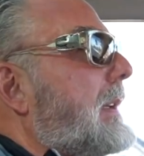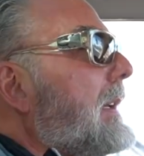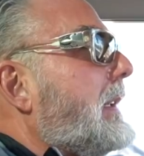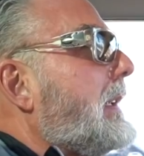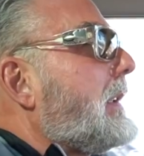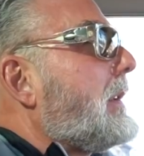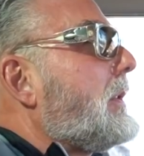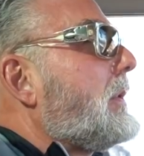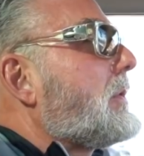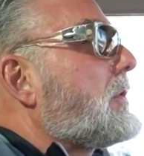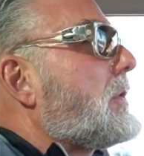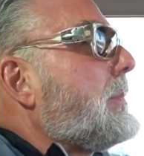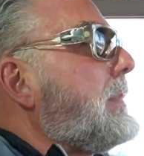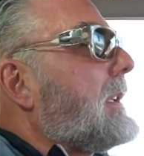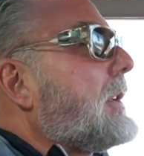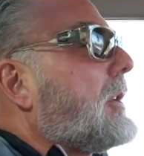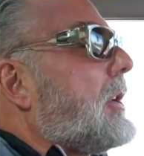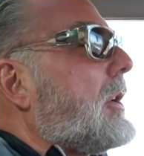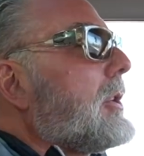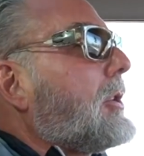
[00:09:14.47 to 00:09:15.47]
and it used to be
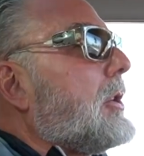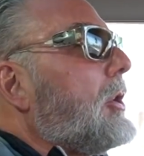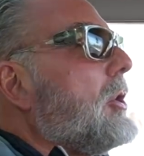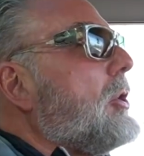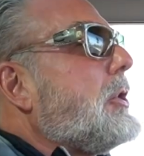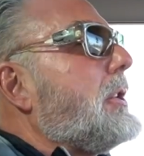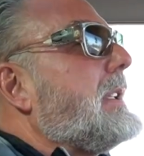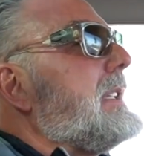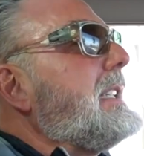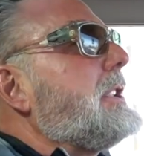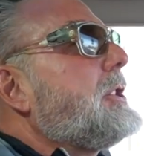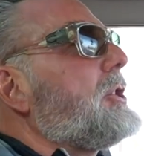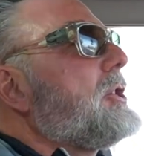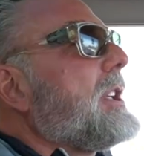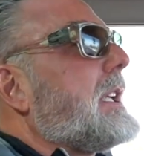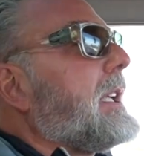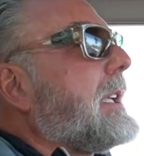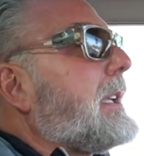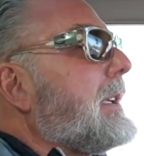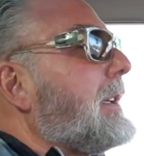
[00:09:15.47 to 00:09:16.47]
called Le
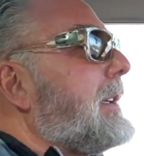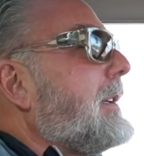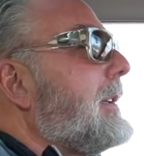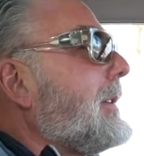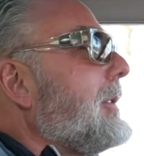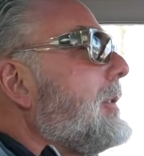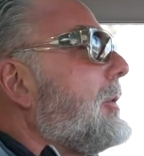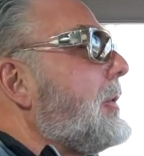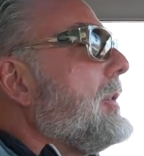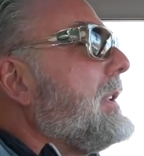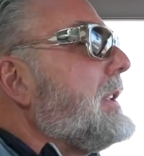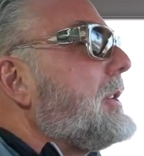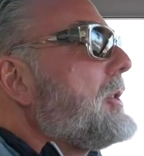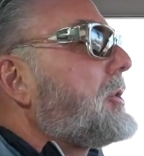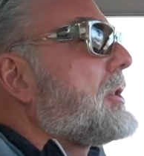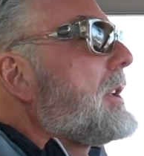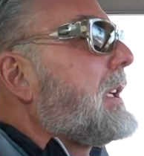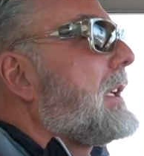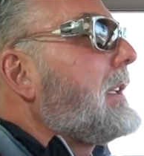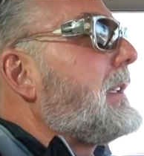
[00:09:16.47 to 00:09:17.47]
Nichet. Le
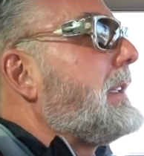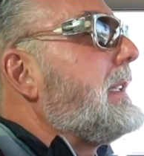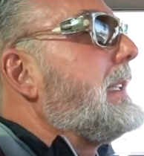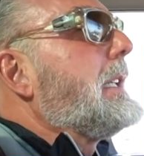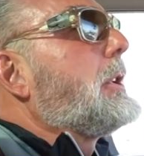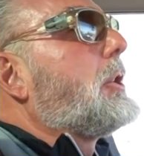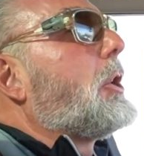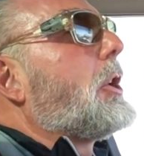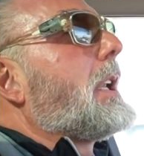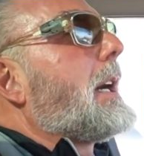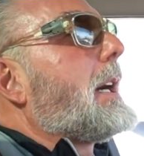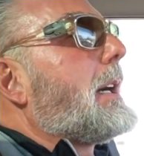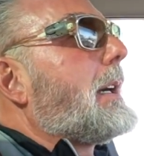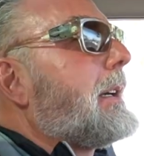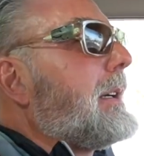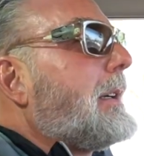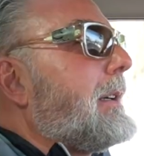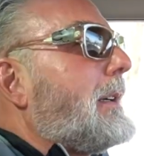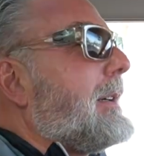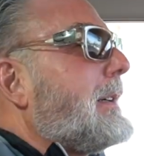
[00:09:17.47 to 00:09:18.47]
Nichet, Nicolas
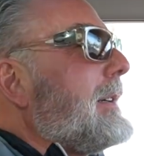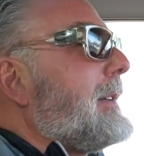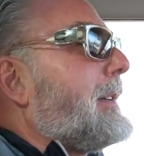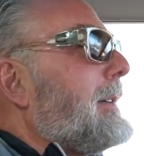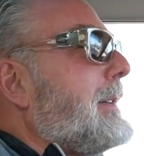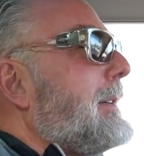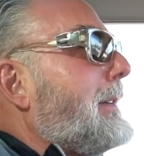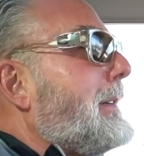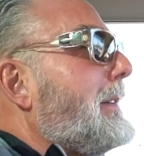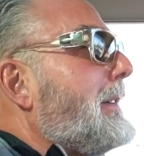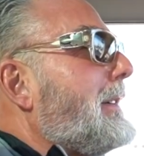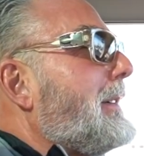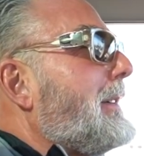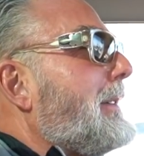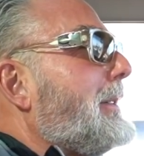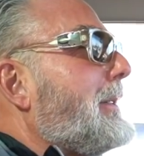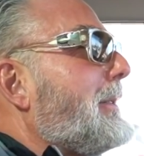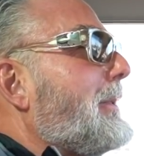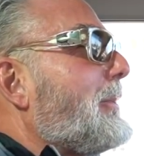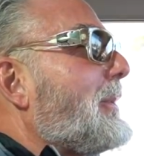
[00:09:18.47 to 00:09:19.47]

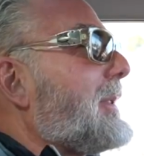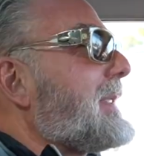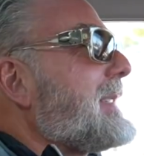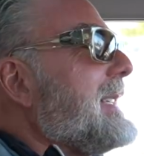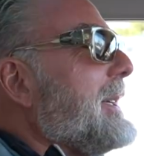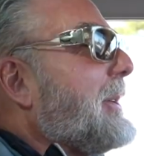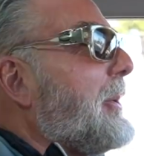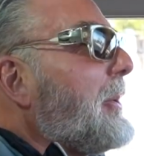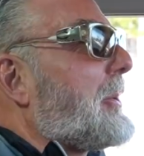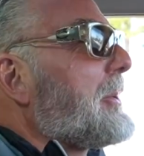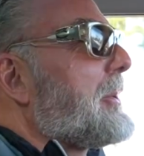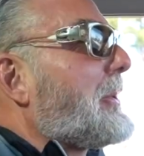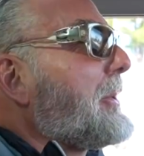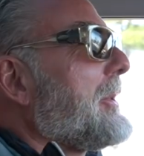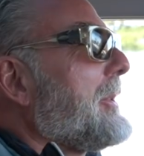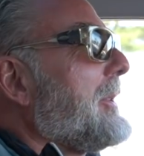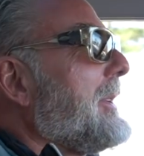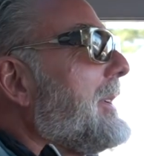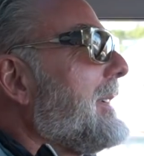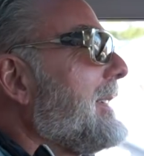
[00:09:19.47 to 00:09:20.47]
was the
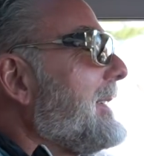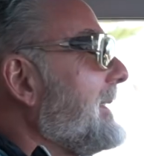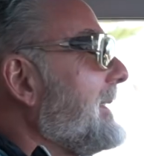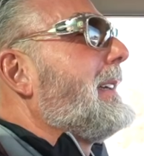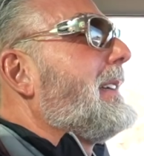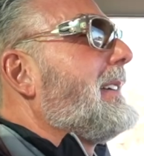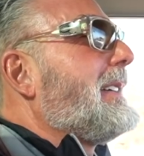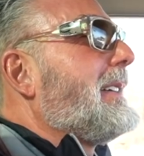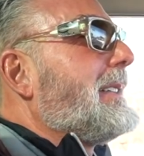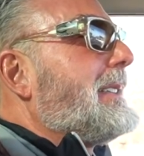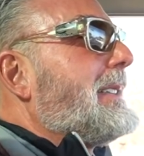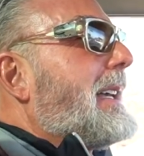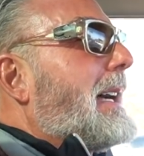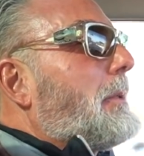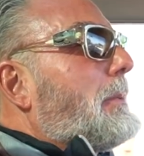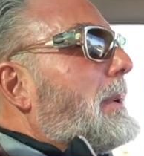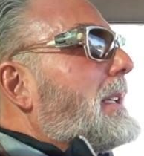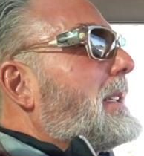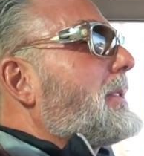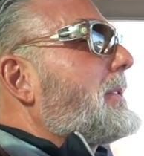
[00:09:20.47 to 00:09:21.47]
owner.
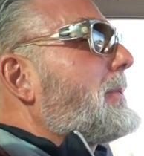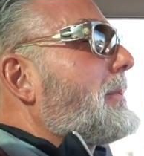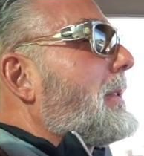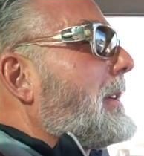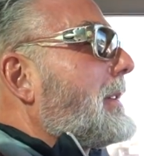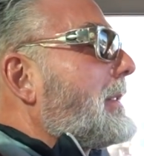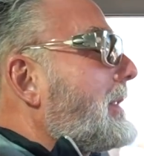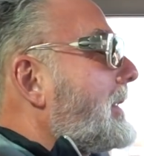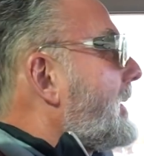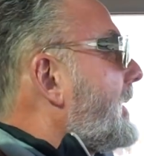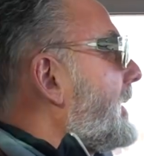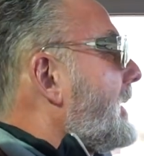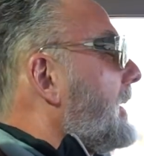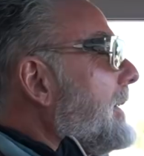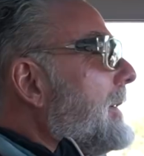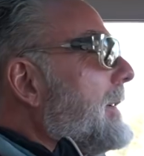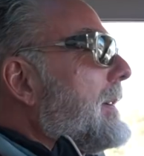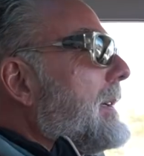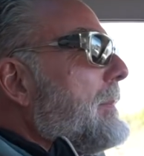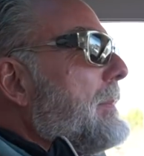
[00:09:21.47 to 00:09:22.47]
That restaurant
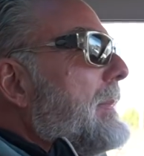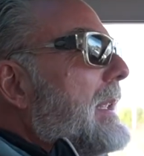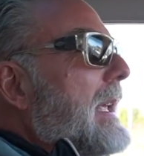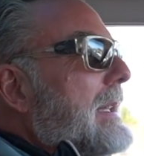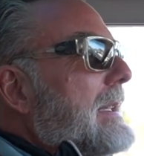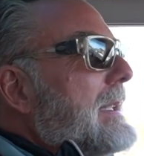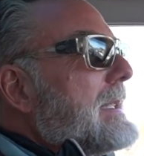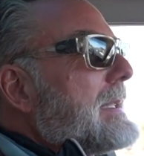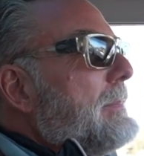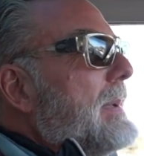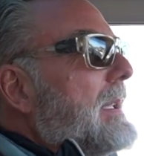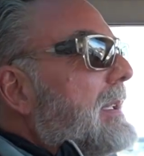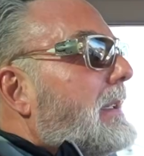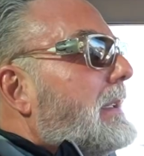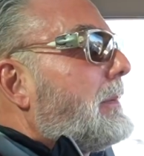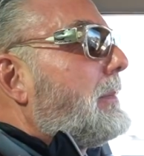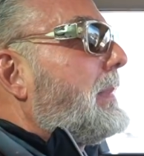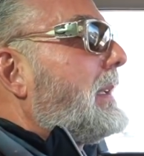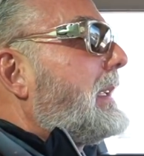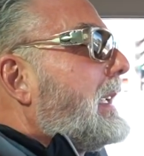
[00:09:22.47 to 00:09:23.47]
and this
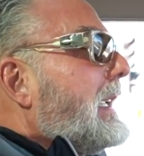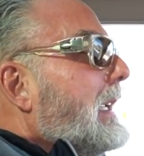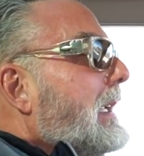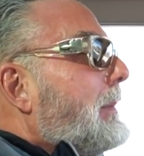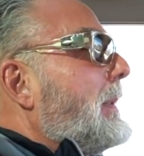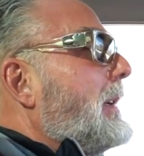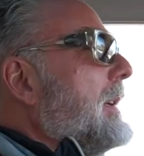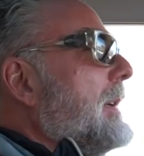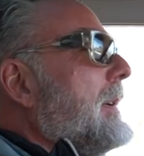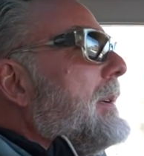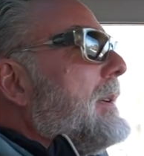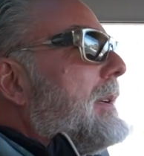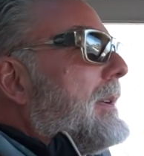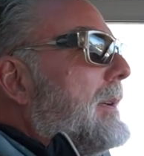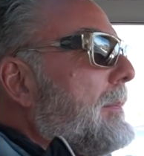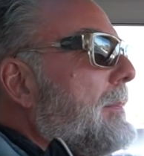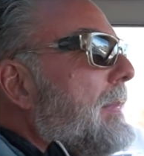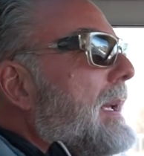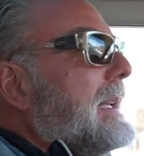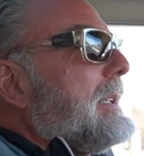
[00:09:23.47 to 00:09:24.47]
building became
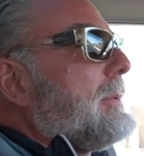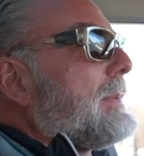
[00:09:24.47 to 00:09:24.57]
many